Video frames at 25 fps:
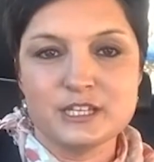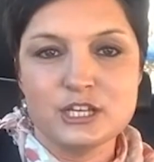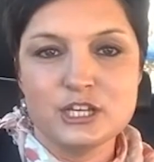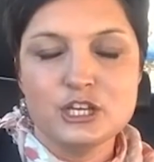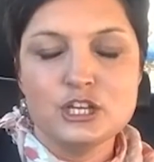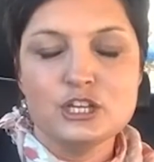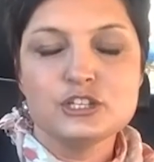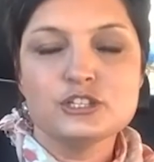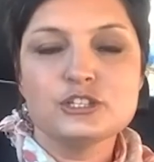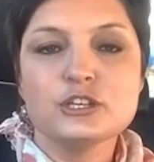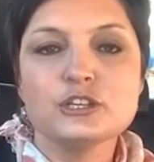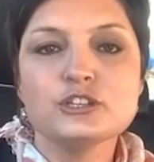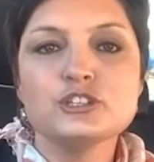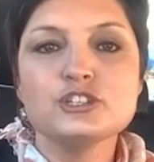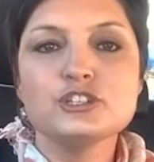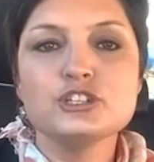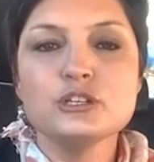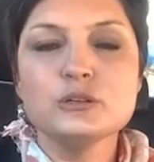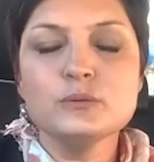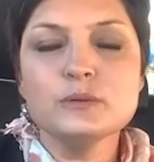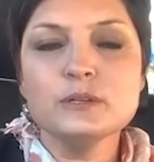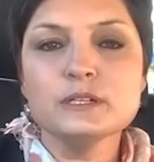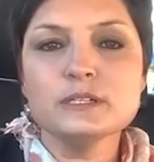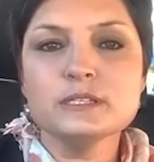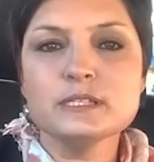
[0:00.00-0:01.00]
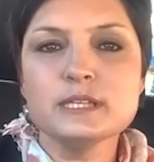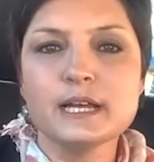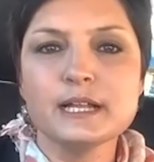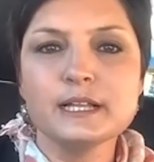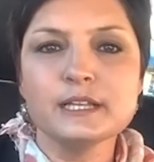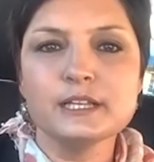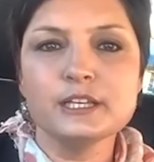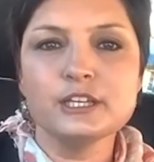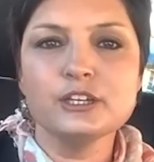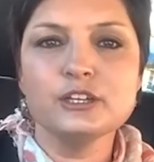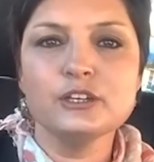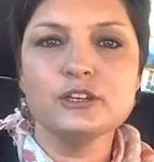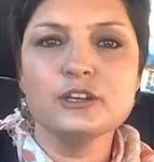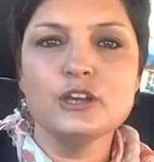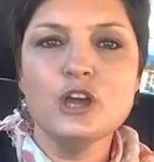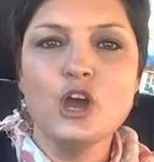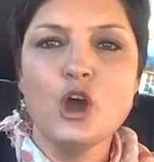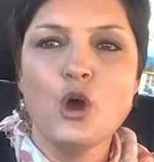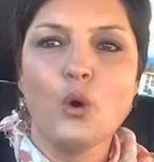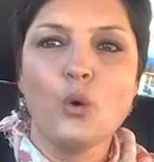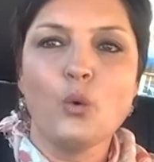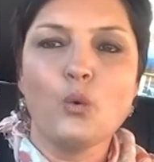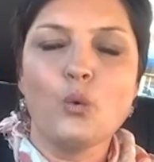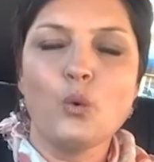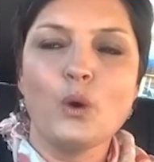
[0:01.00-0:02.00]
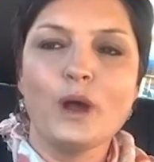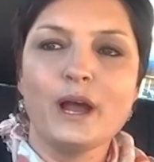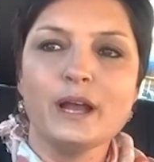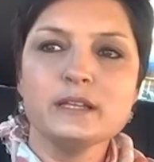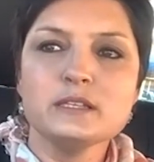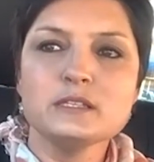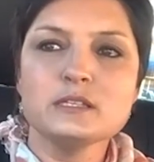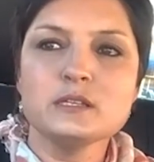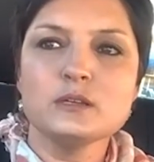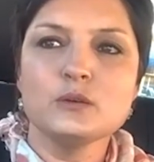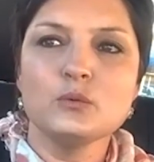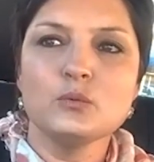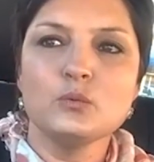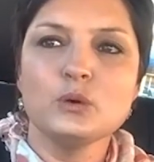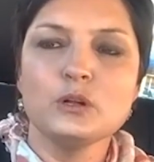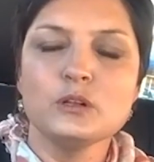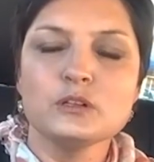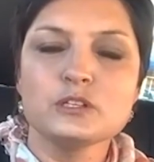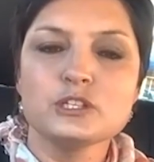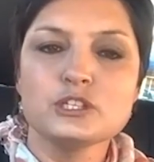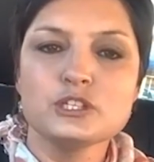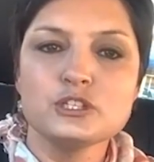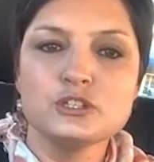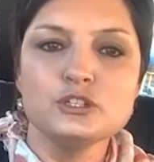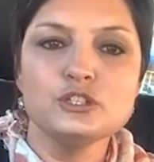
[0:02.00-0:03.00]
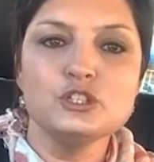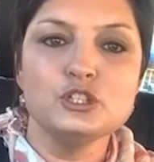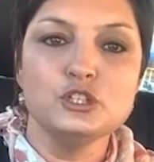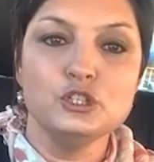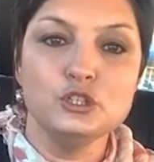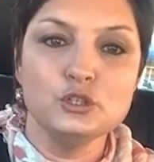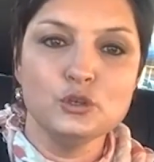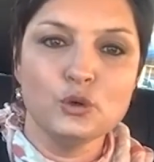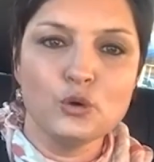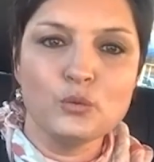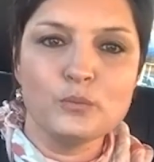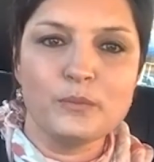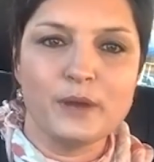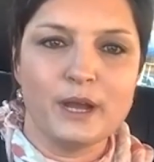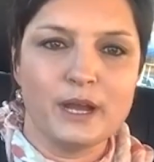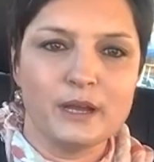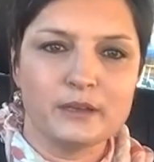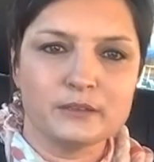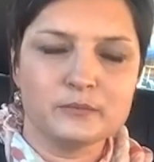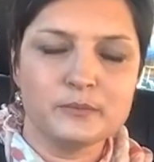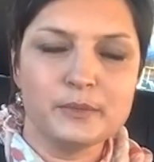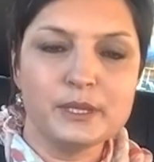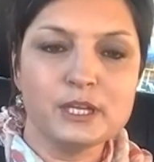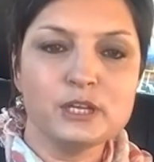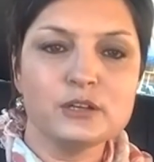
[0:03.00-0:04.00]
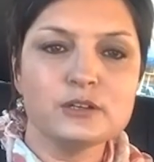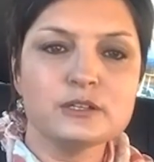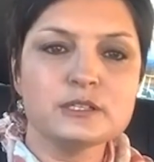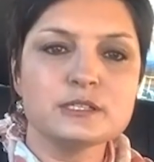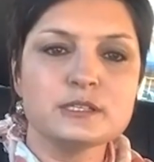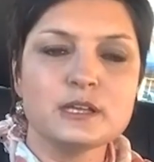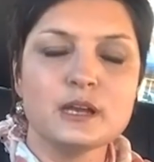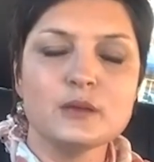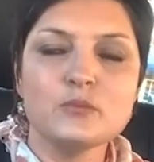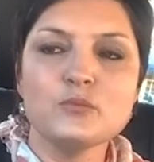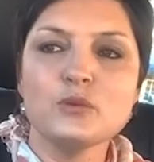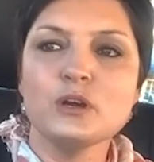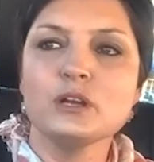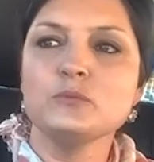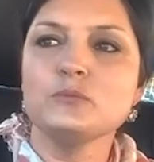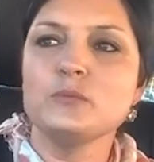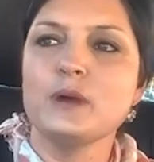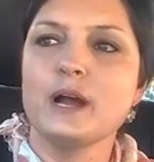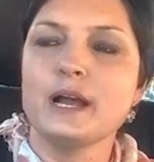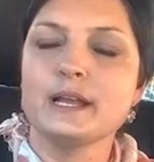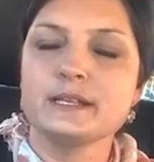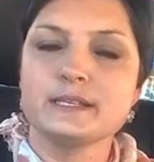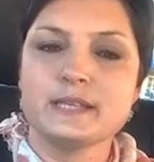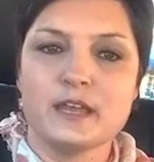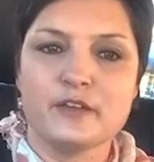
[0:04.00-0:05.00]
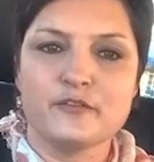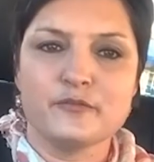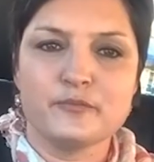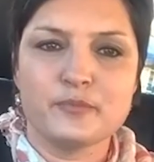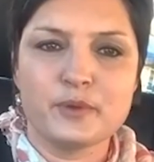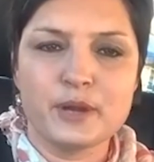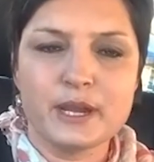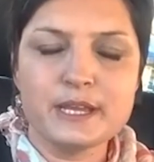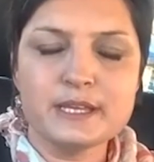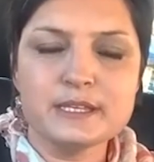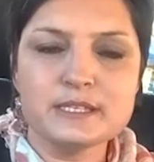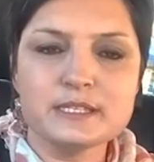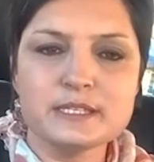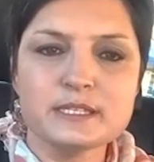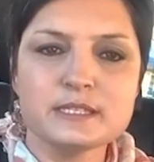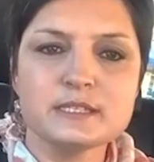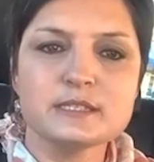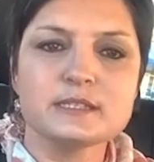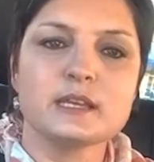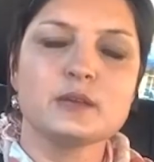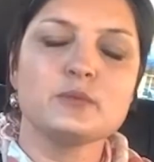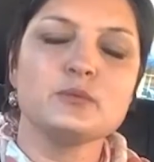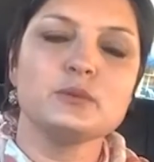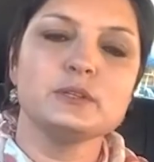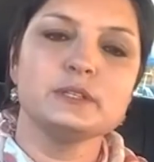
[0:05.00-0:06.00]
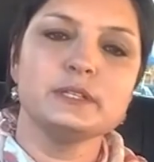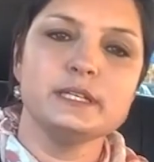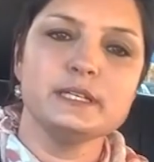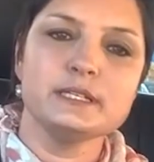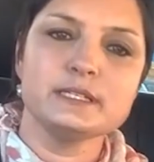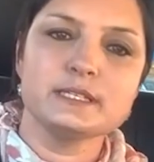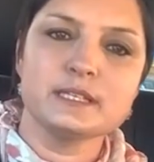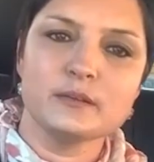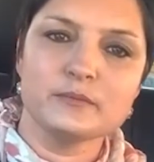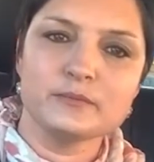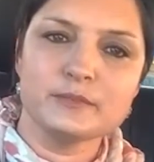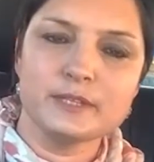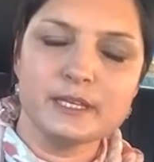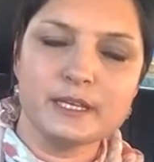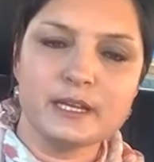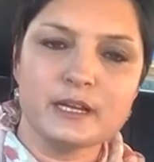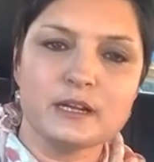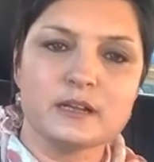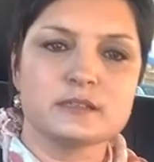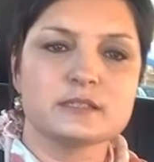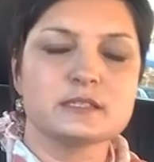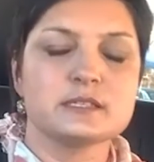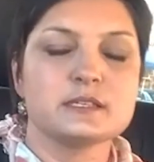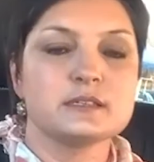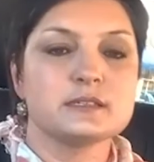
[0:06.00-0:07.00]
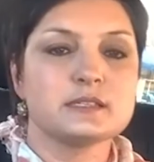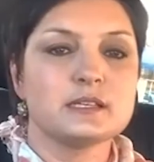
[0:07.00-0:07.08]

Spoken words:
So she will tell you what will suit your mouth because someone might have braces, they will need something else.